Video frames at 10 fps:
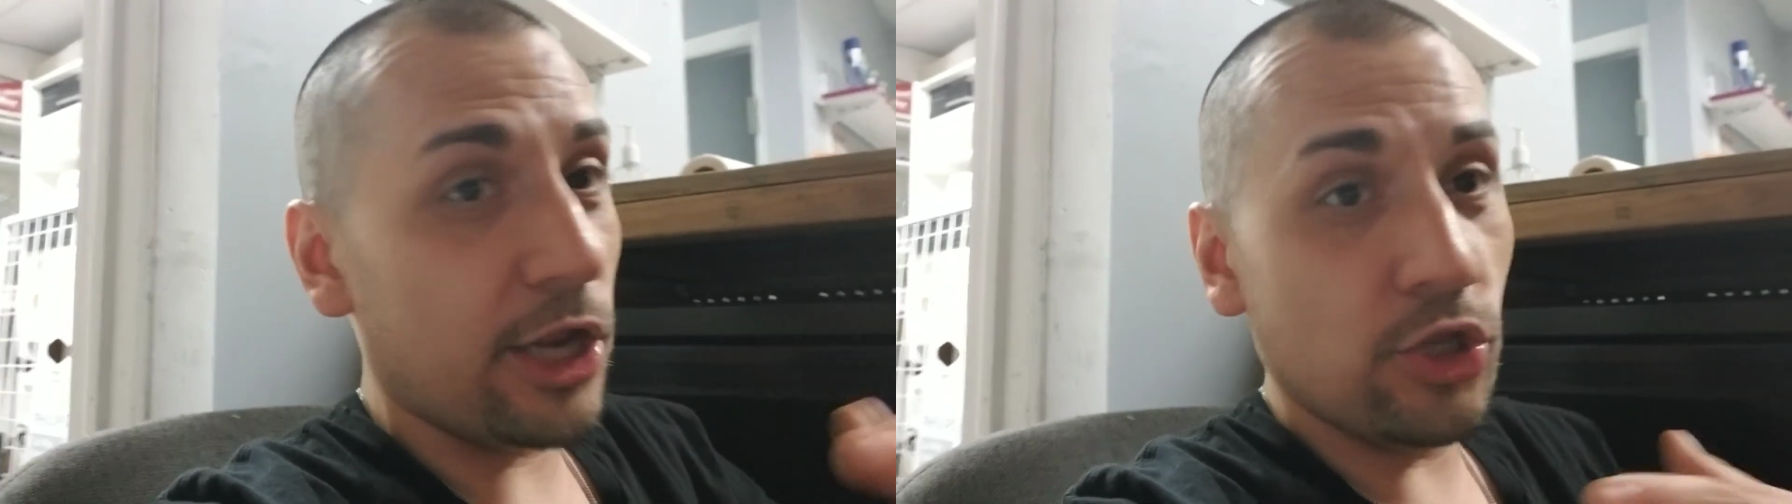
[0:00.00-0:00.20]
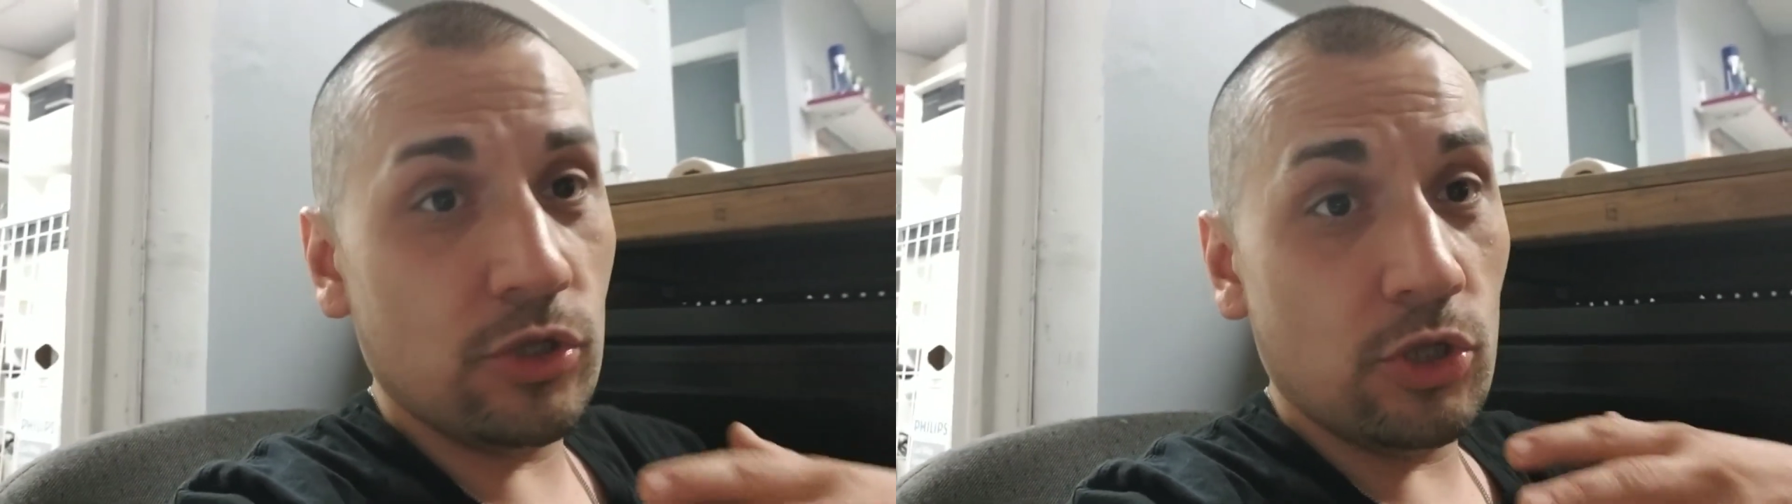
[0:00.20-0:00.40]

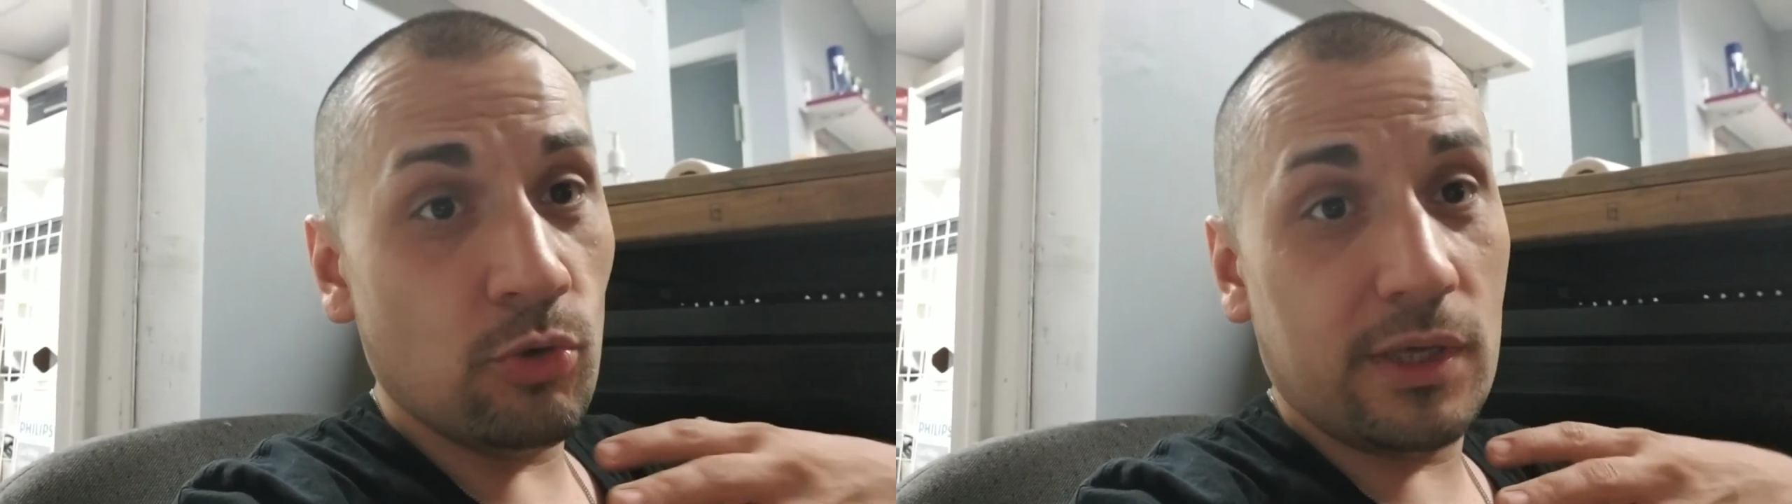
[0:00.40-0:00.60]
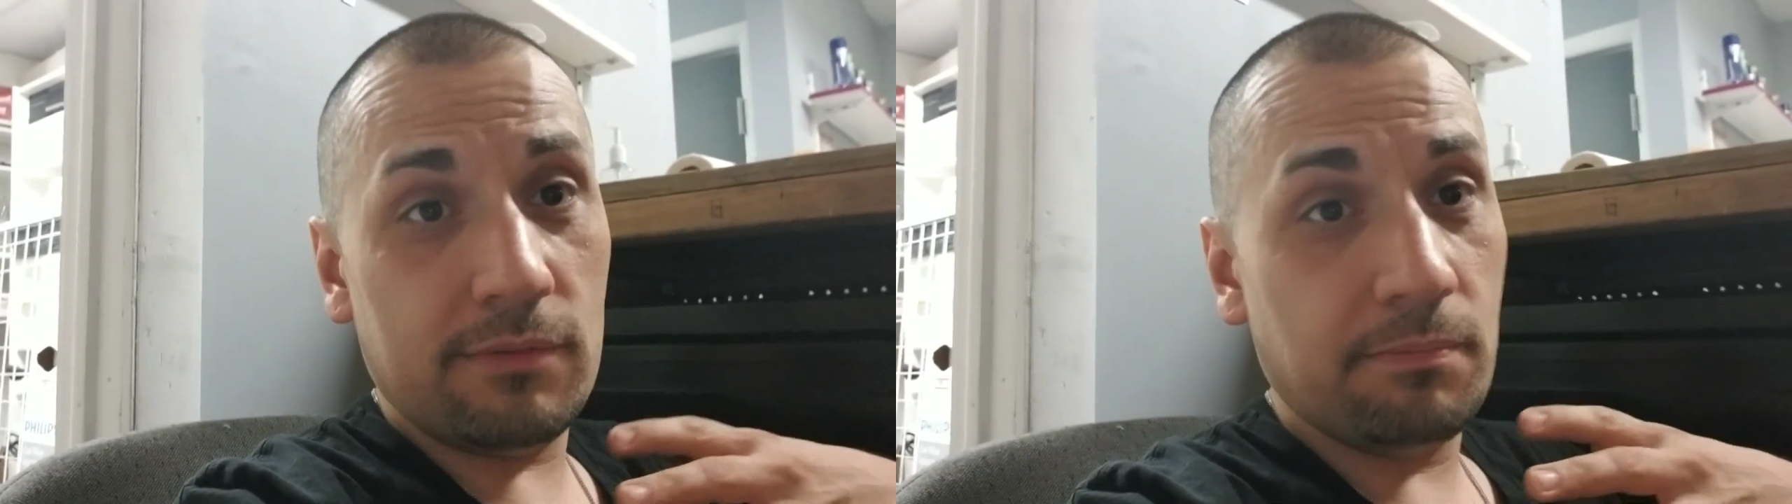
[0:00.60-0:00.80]
and you
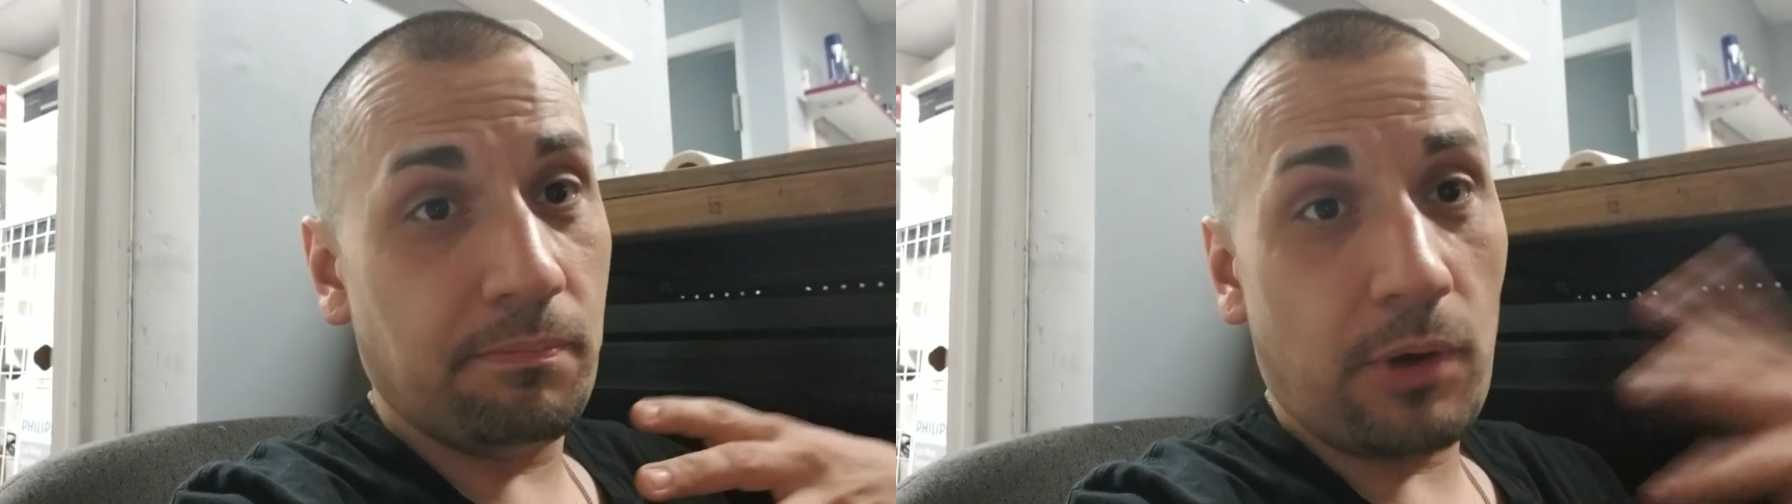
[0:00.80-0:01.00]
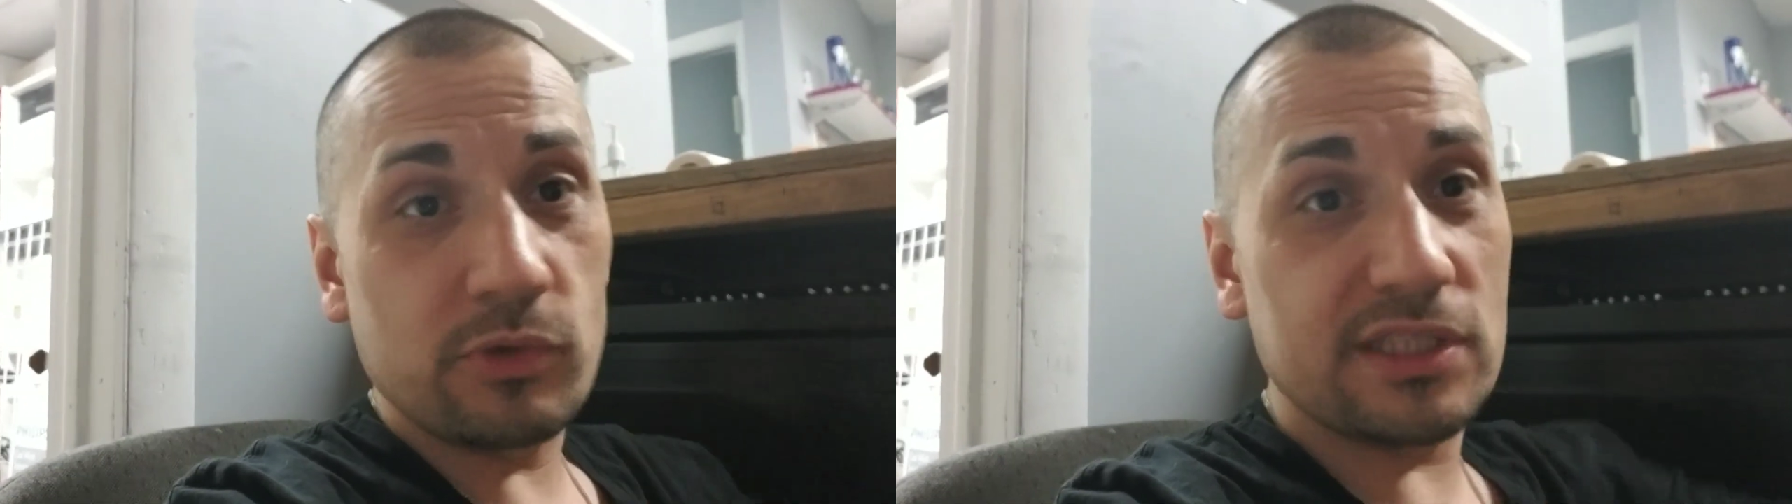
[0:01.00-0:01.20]
can
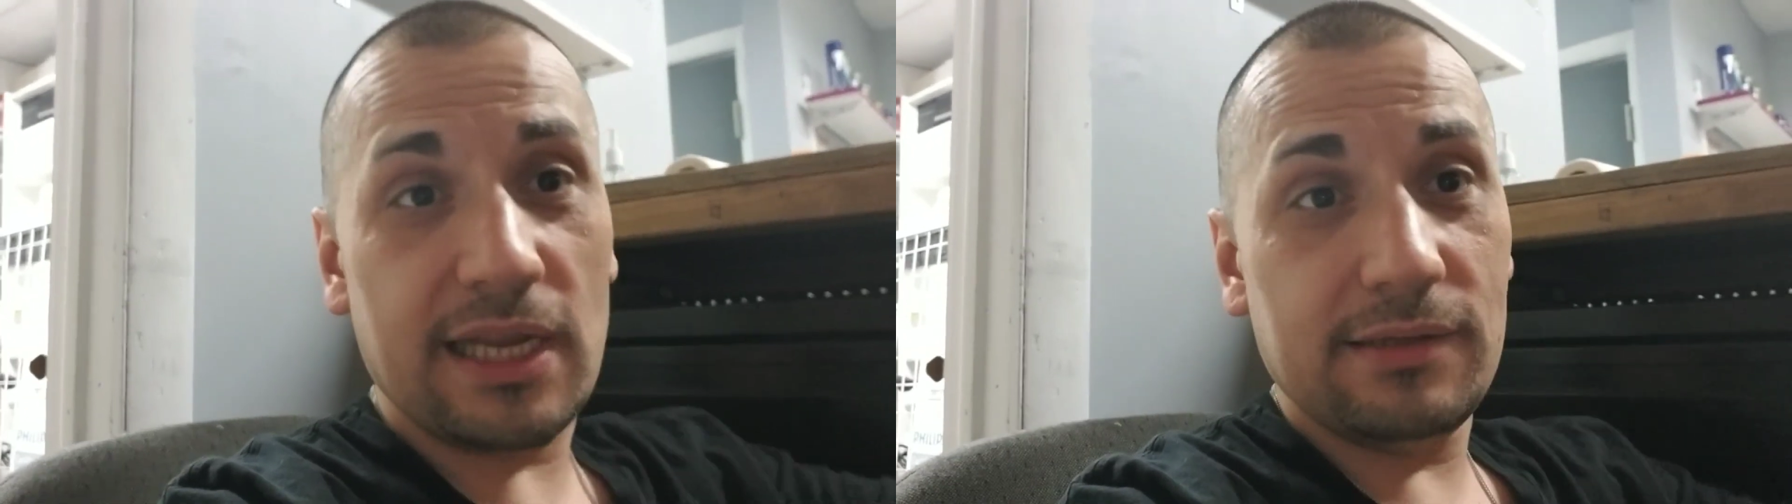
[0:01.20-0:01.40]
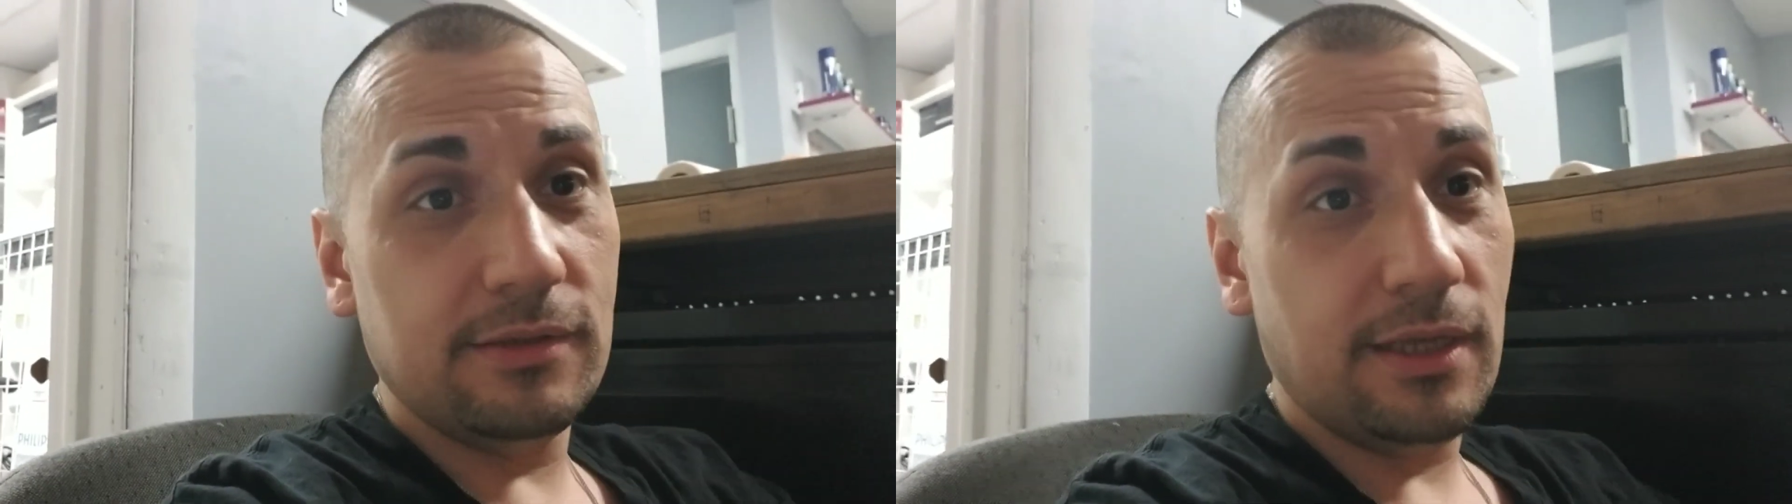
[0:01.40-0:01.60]
post
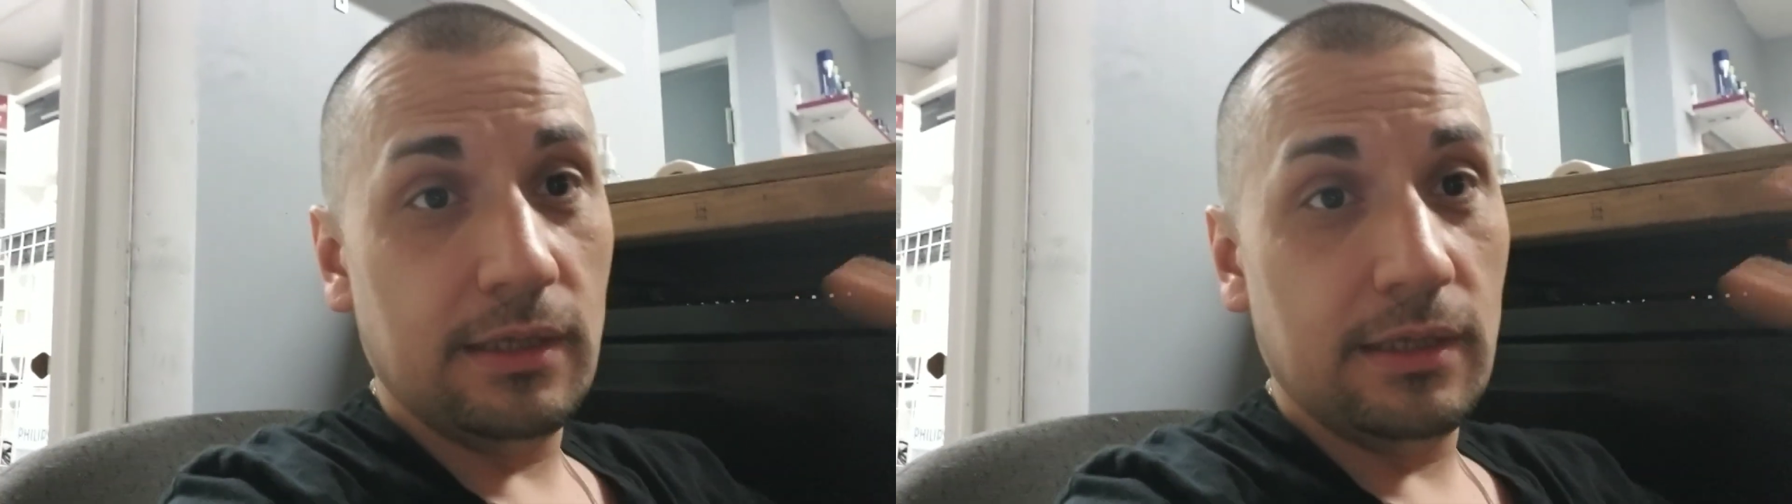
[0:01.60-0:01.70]
it